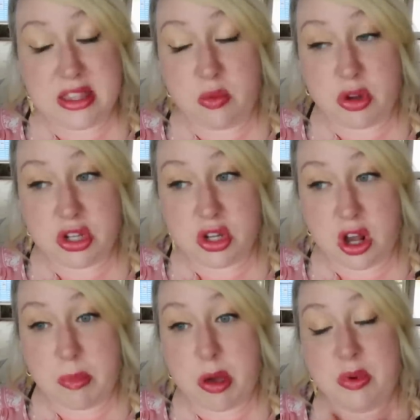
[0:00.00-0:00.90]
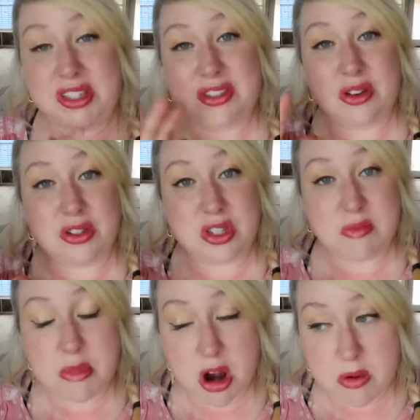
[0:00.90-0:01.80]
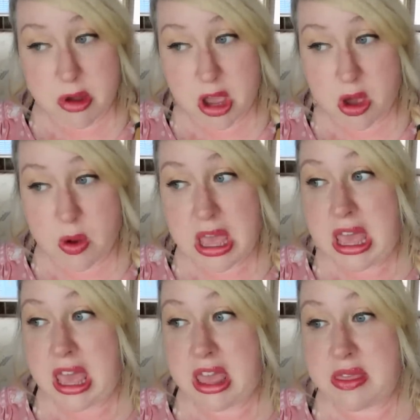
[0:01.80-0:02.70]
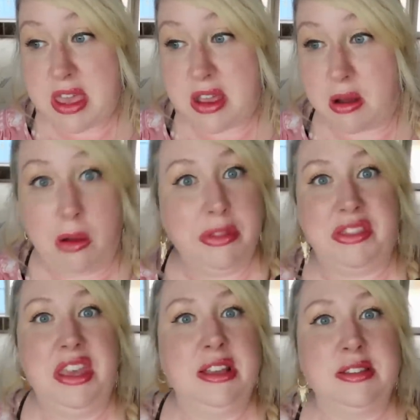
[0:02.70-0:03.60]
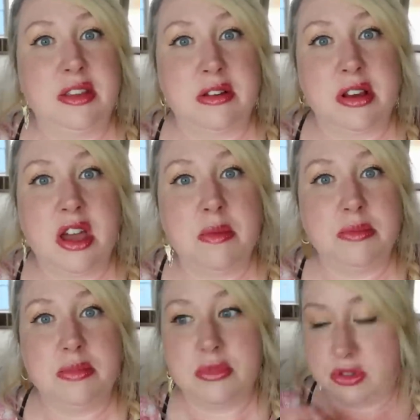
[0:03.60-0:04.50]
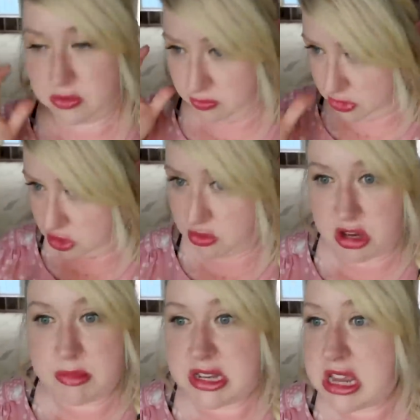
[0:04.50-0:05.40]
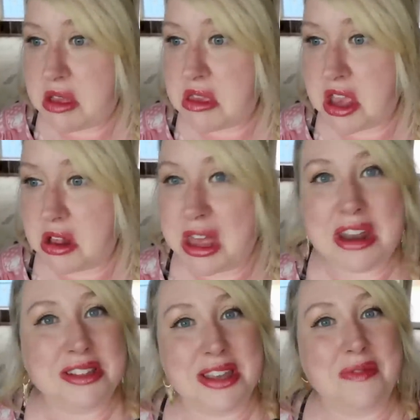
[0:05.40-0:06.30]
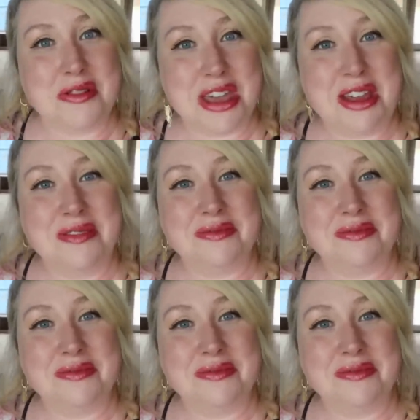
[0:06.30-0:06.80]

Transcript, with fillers: And then we're gonna talk about what starts tomorrow and then all the things that are gonna come screaming down the hill at us after that.